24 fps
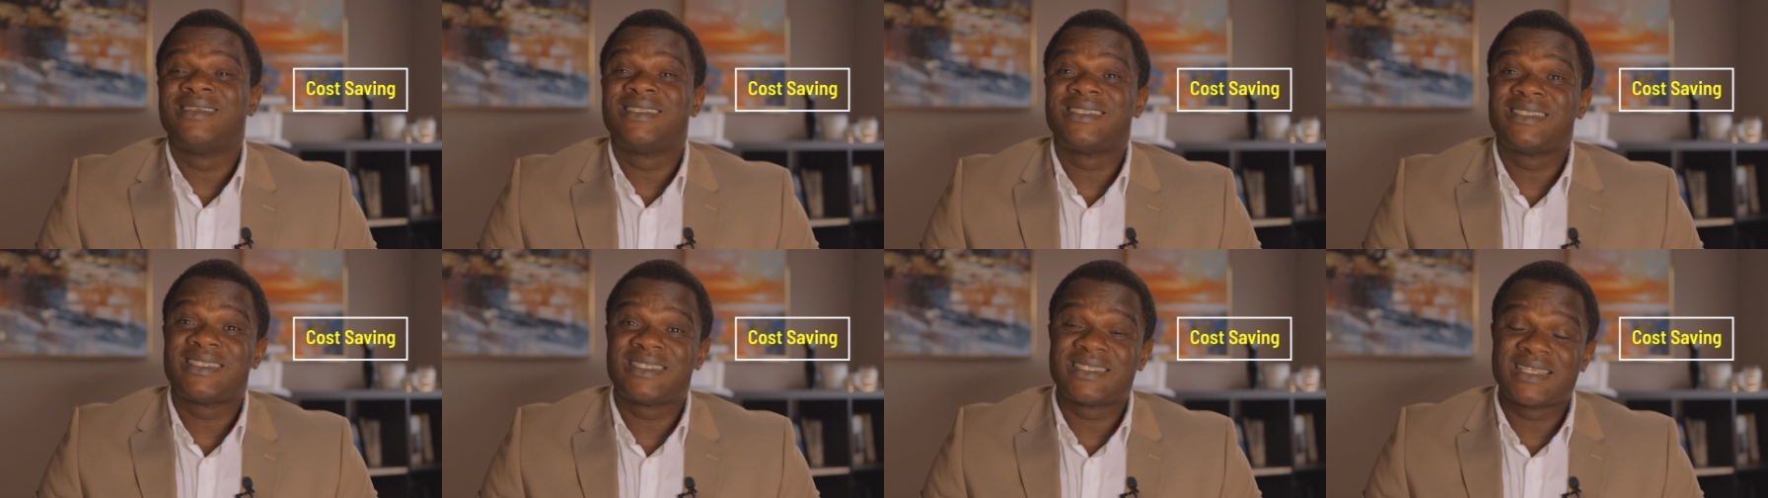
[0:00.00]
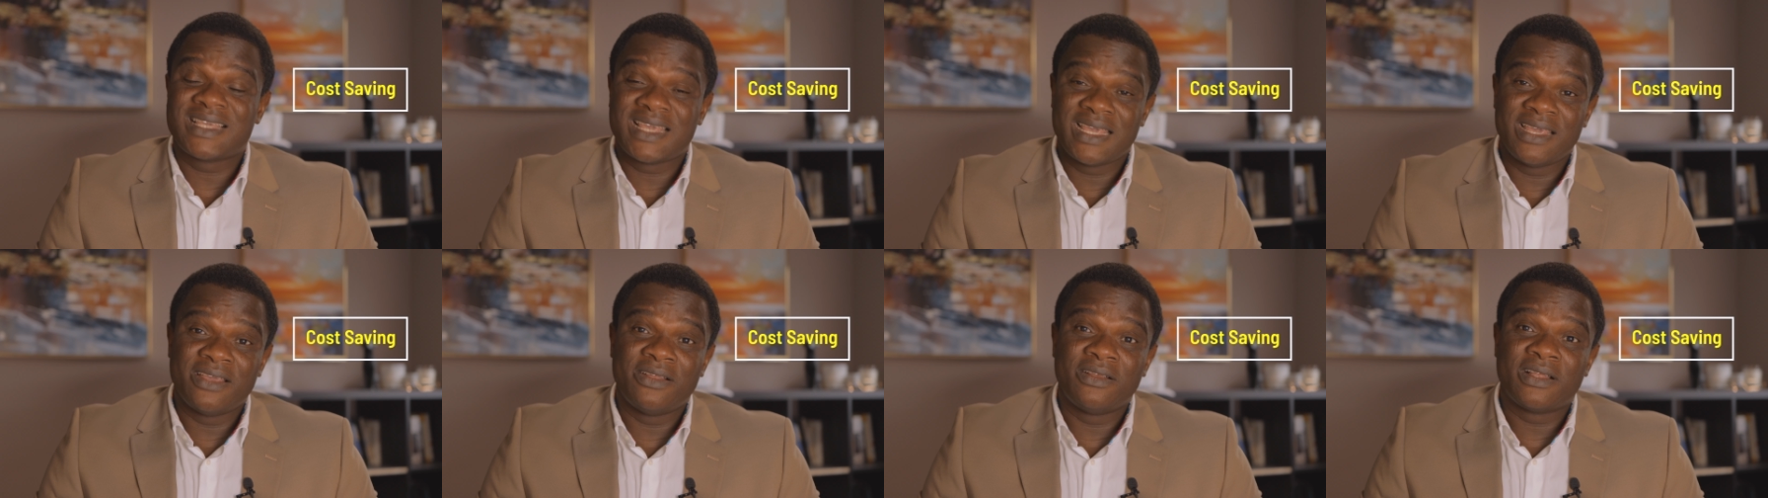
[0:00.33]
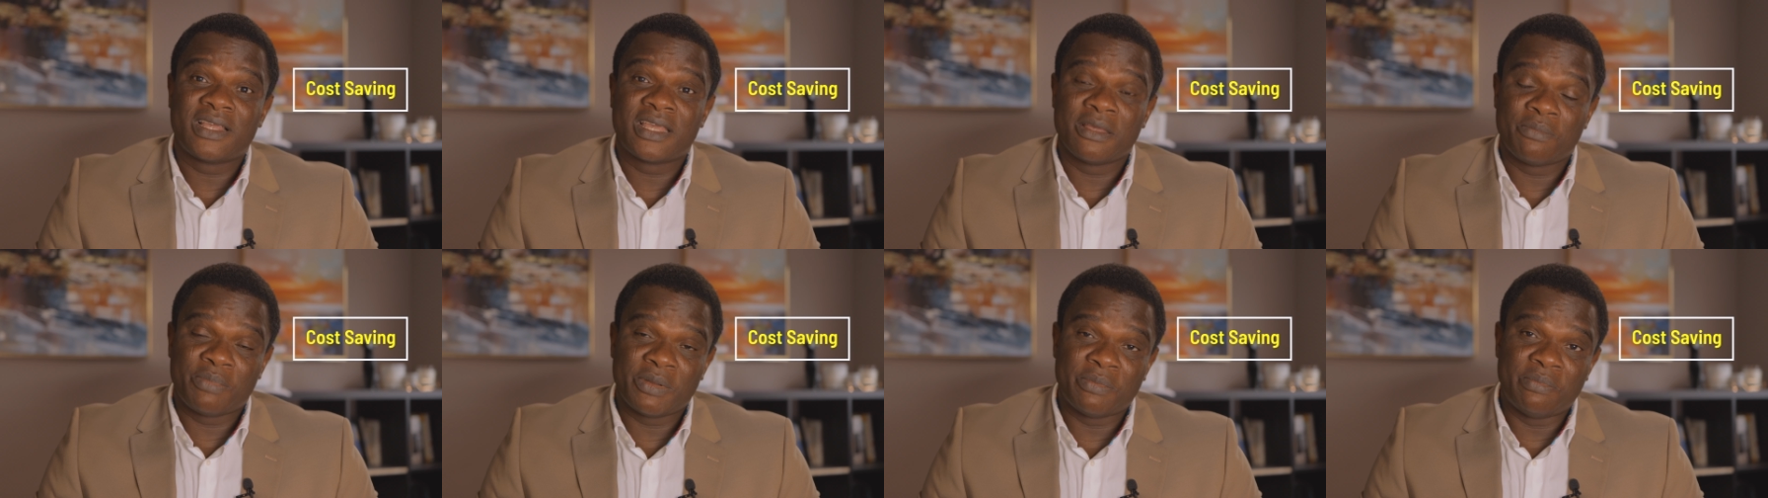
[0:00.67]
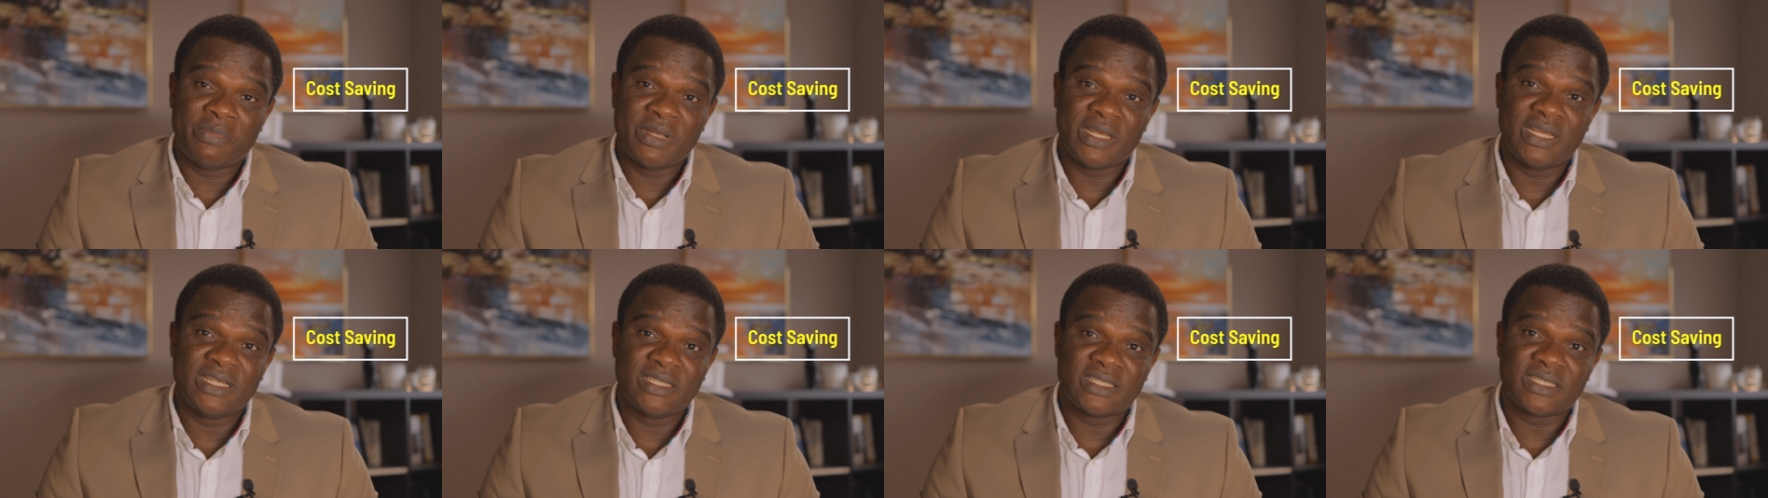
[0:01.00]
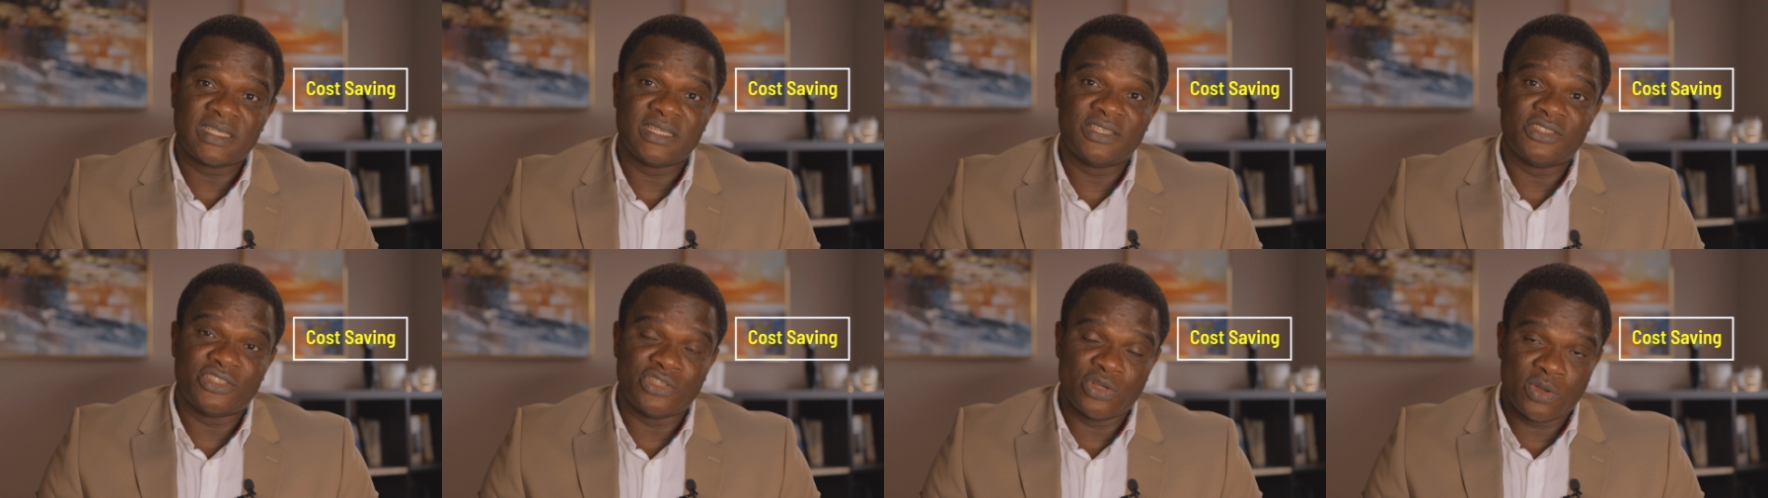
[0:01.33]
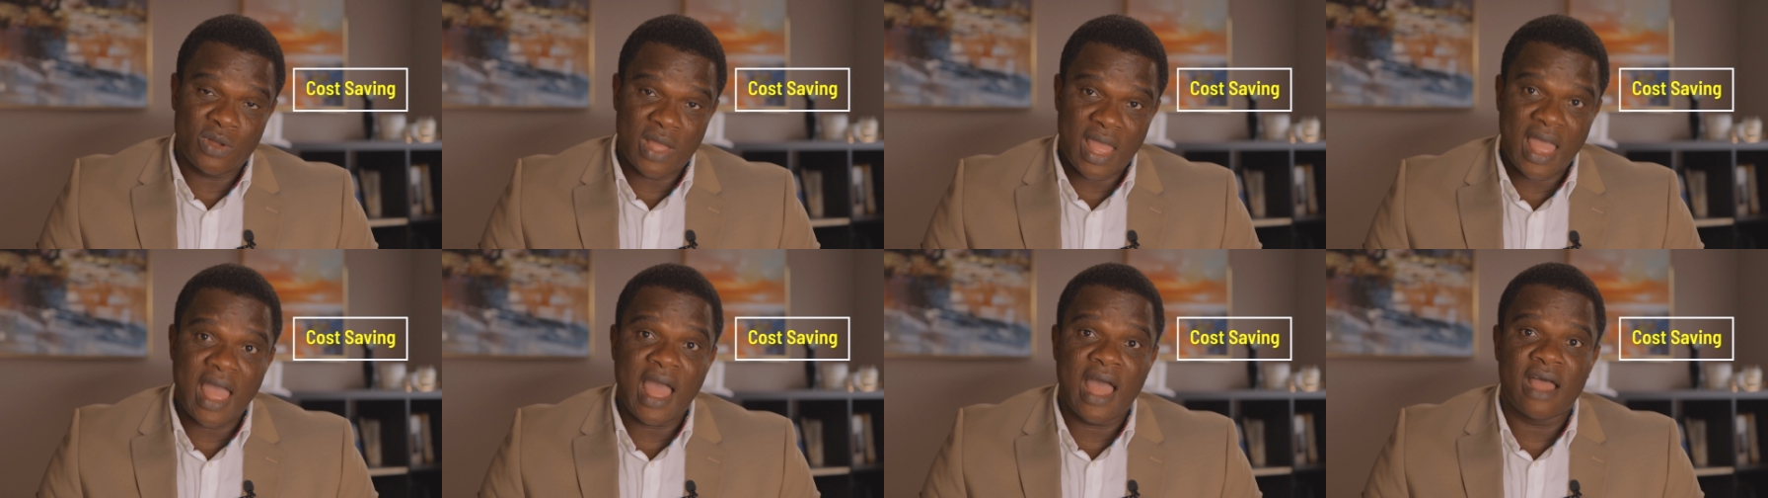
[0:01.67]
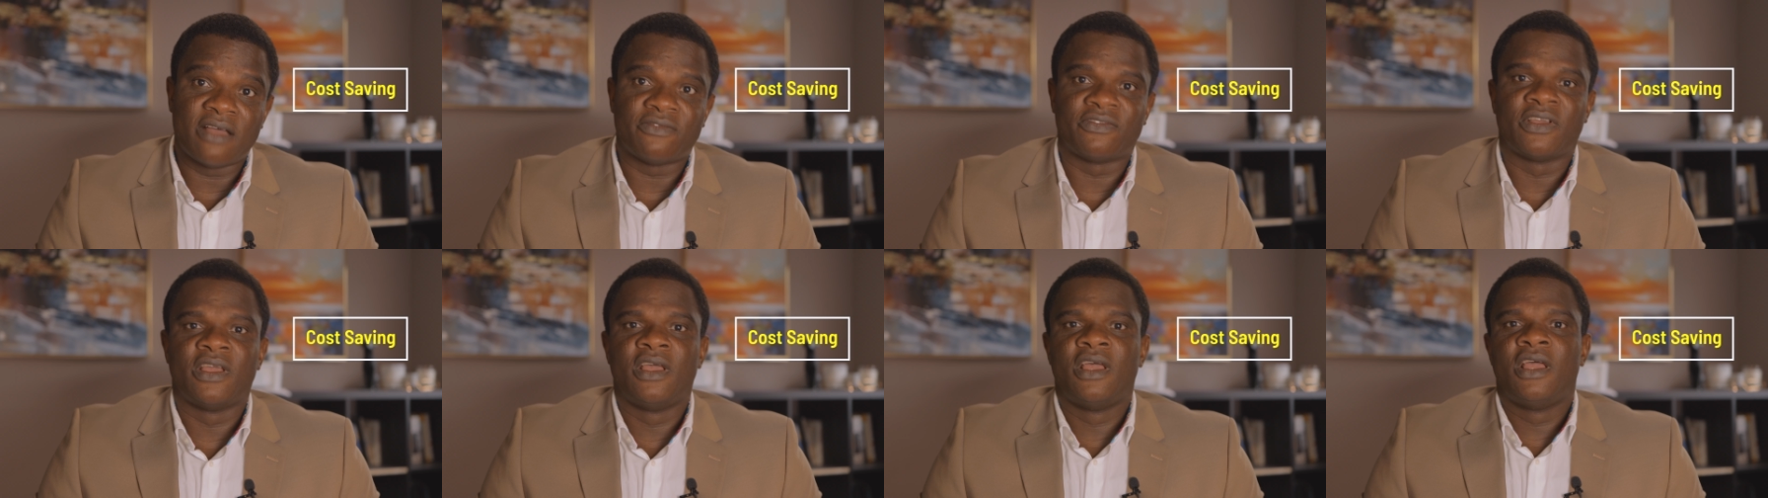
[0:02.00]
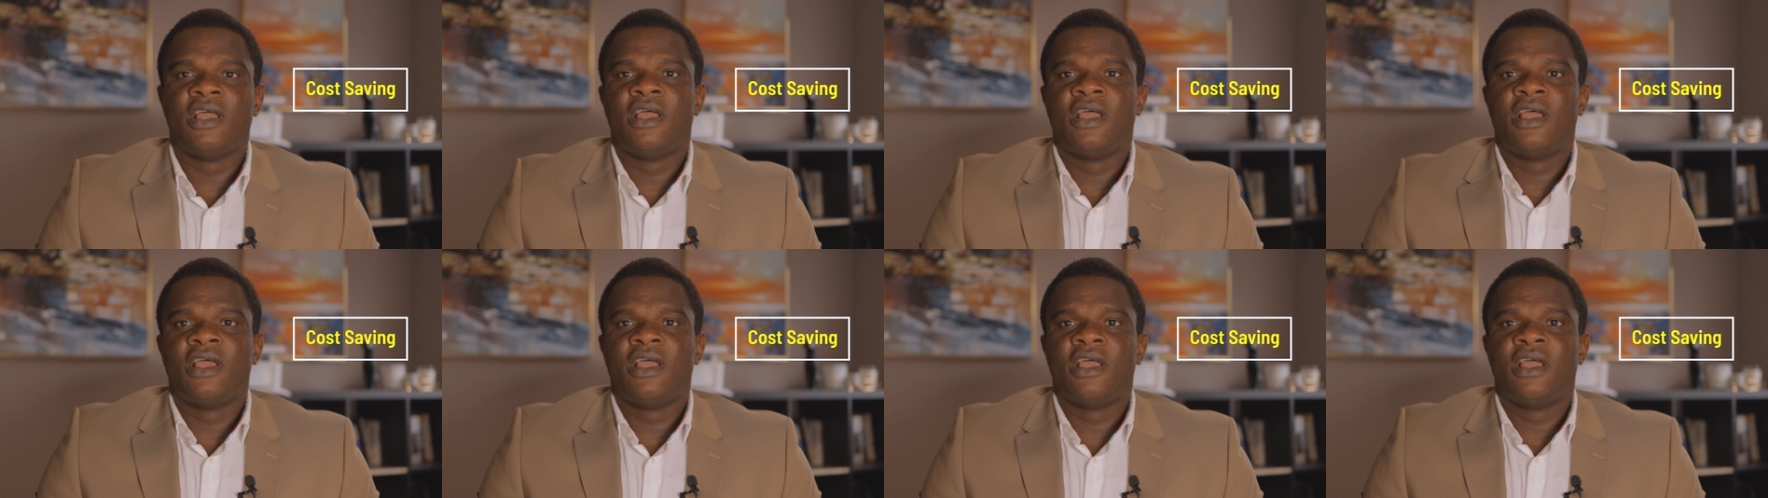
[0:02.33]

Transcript: skill capabilities you have.